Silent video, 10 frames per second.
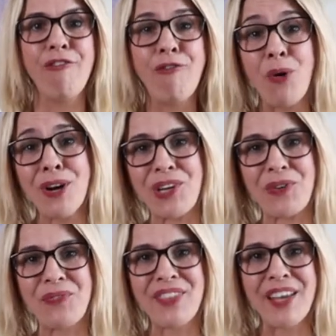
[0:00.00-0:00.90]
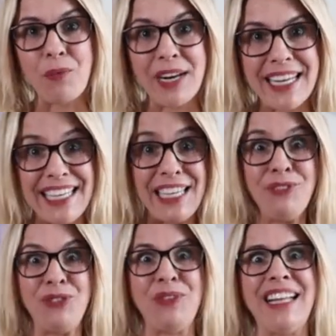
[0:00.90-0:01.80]
for you when it
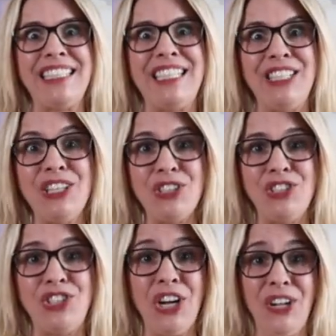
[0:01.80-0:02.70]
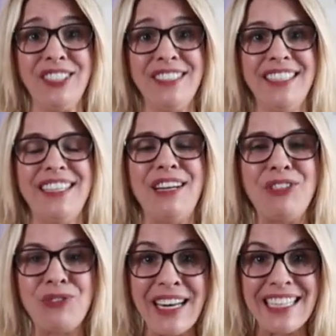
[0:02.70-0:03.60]
gives you that little jolt of
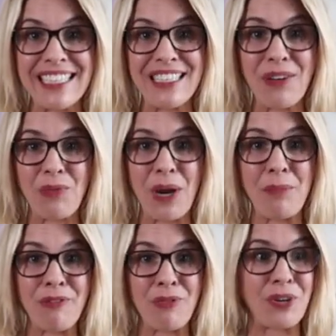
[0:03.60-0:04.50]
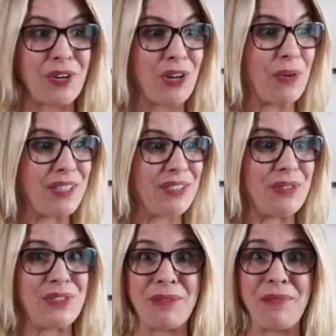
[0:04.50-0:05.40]
adrenaline right before you're going to
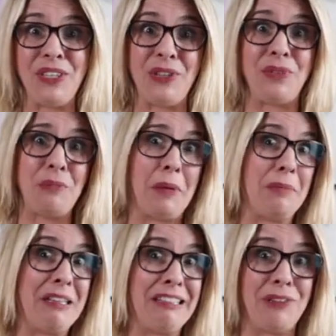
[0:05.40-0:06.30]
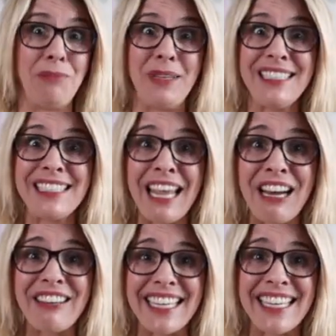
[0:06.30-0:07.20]
do something new and maybe a little bit
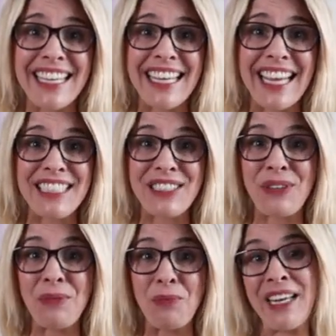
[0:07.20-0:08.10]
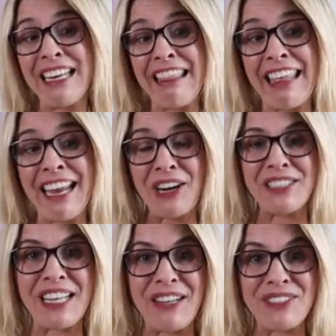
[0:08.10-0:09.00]
scary. And so we can thank
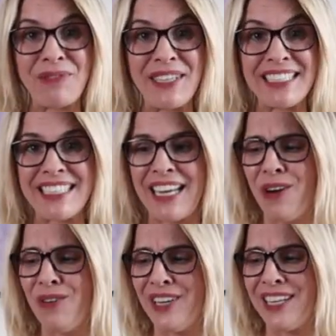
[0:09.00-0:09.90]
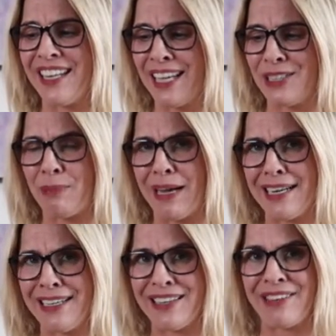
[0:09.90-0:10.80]
ourselves and we can say, oh good, thanks
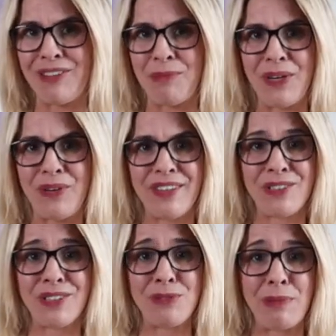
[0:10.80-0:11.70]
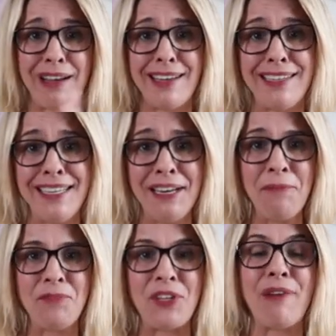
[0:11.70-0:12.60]
body, you're giving me all the chutzpah I need
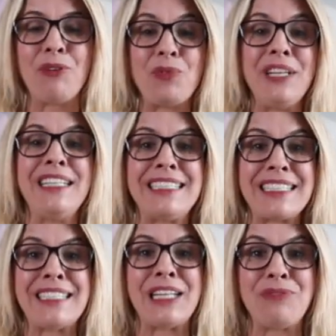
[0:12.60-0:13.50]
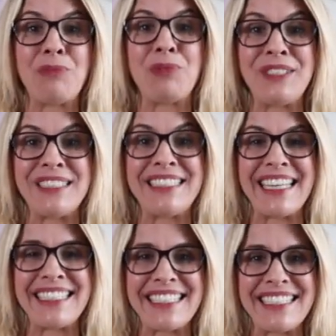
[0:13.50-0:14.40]
to have a really successful
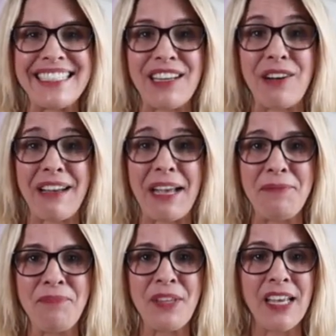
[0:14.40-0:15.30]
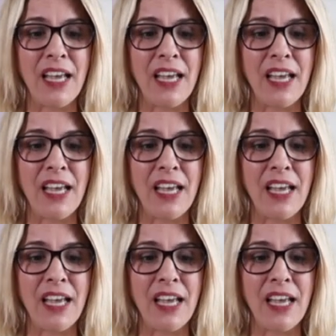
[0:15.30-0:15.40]
presentation, okay?